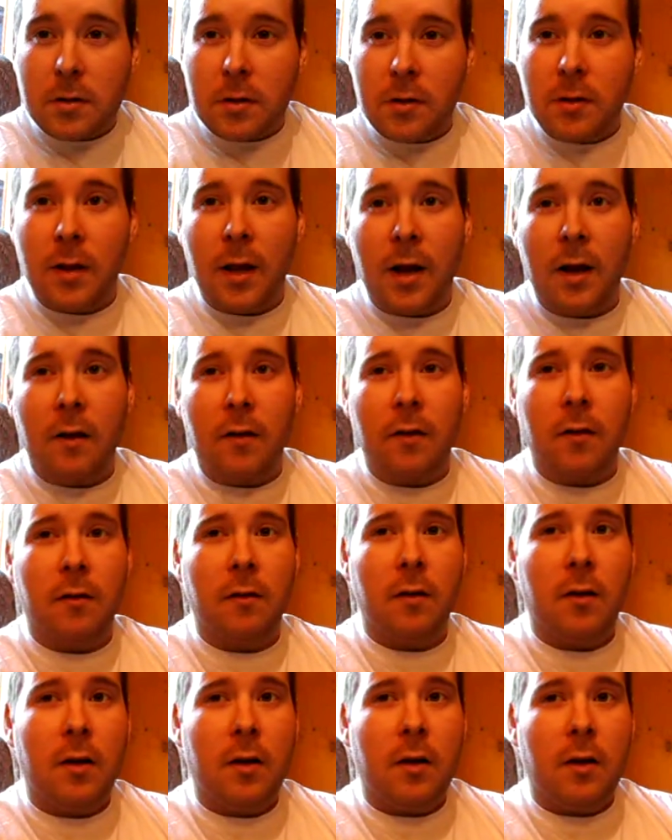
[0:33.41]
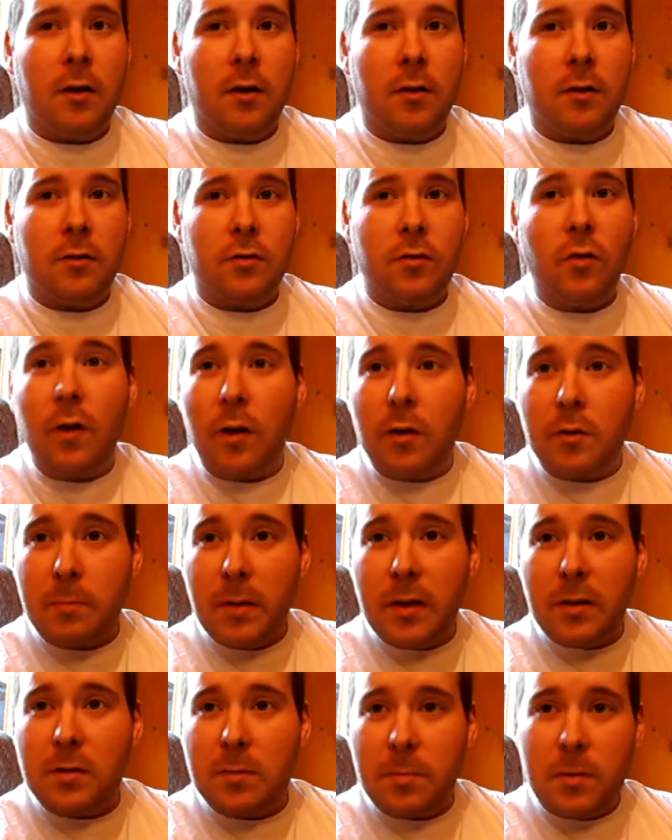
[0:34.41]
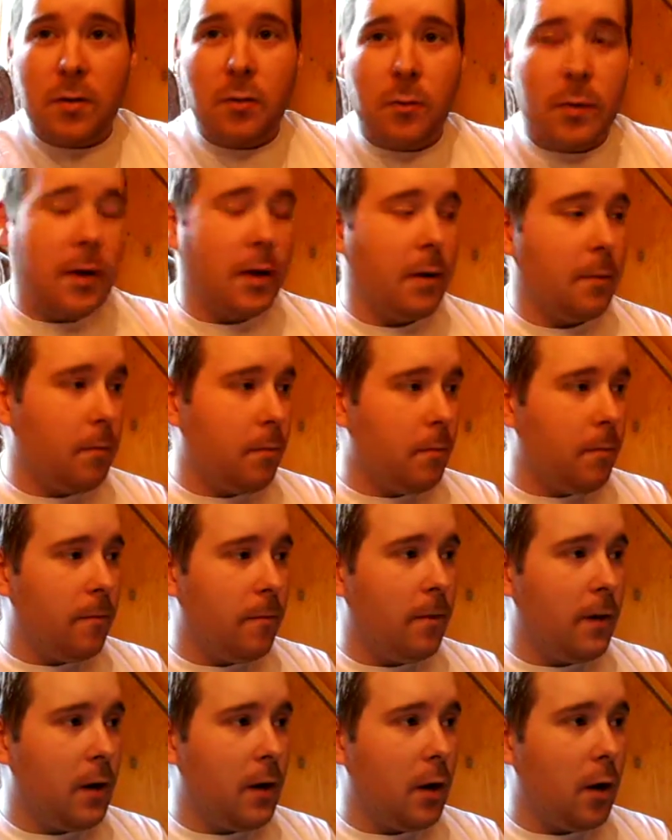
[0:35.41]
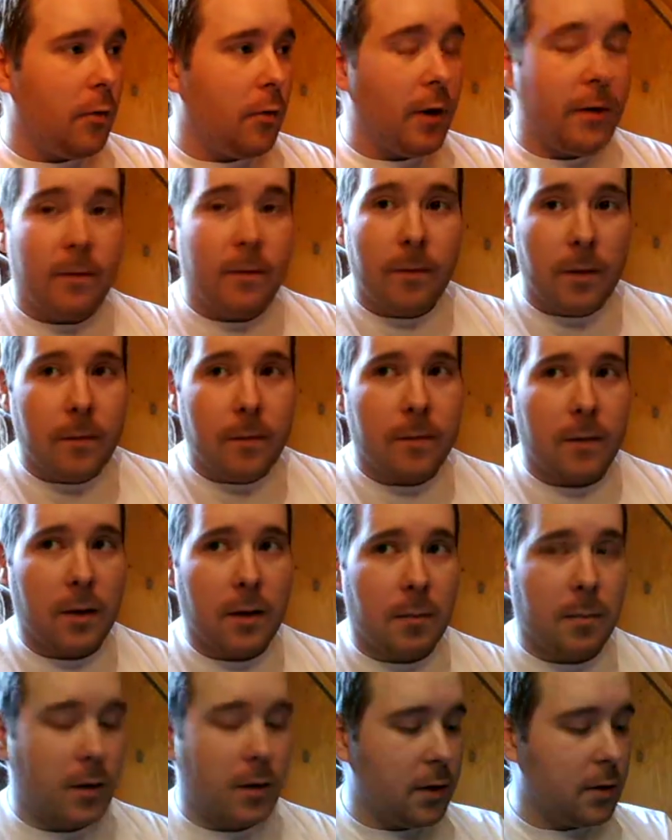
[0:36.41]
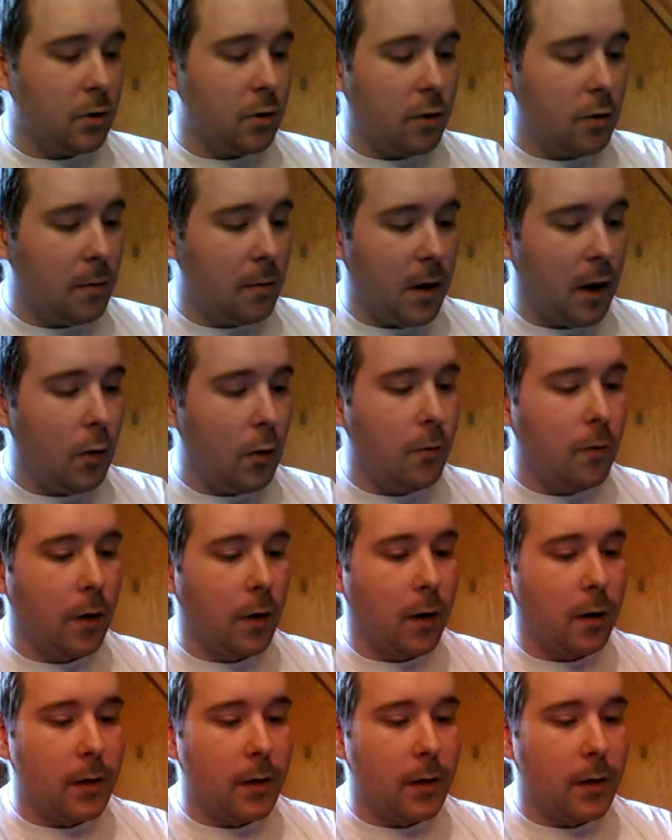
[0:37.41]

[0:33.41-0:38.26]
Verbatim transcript: Now, sorry, I was meant to be doing a video at 50, but it's going to be over.